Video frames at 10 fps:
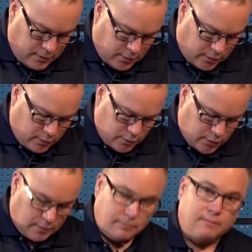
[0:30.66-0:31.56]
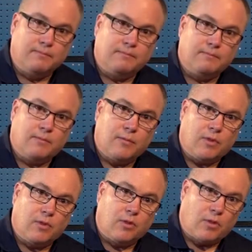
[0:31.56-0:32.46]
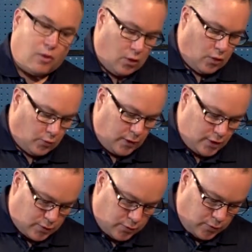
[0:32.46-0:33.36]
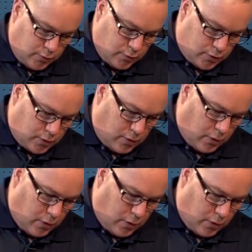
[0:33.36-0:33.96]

You're going to loosen 3 screws